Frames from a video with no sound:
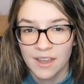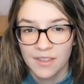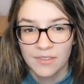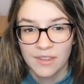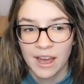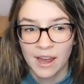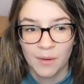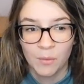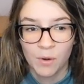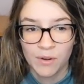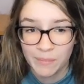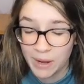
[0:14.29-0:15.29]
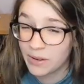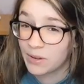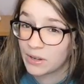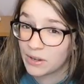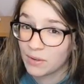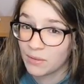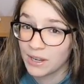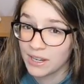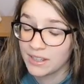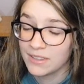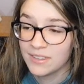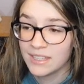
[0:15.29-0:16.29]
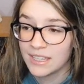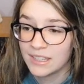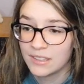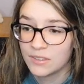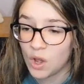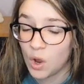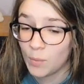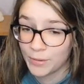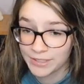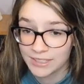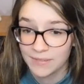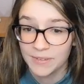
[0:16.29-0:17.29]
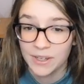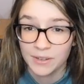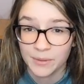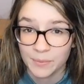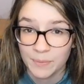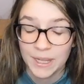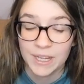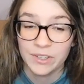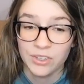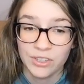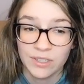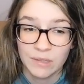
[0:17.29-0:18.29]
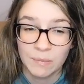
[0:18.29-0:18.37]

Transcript: that one of my current reads is almost 700 pages,